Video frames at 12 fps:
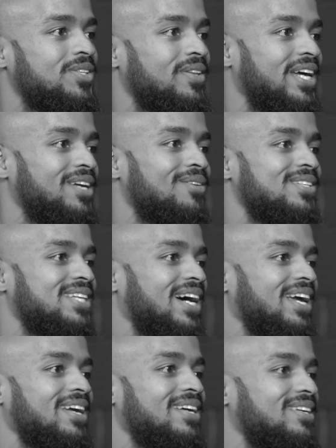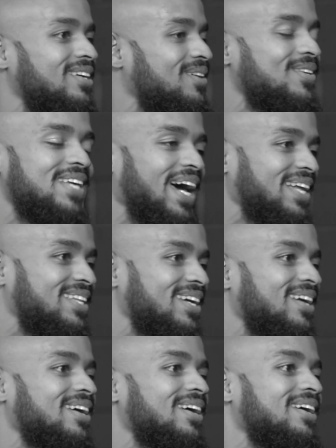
So then it was hectic.